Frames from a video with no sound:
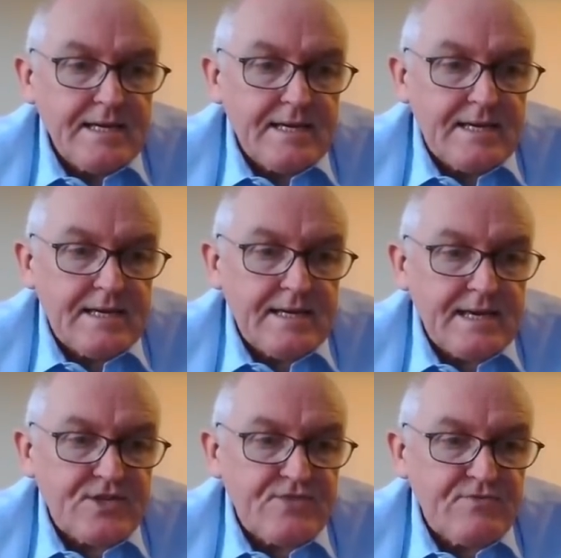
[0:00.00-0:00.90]

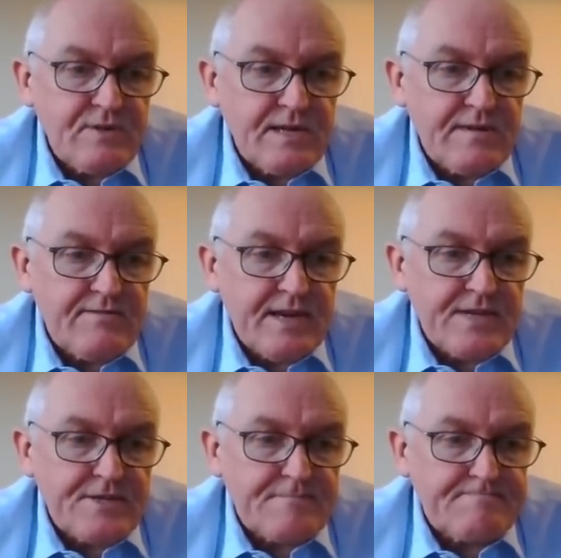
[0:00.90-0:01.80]
natural
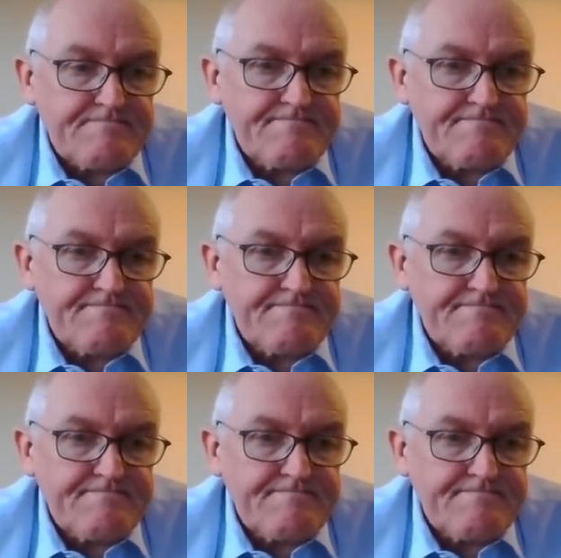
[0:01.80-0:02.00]
infection.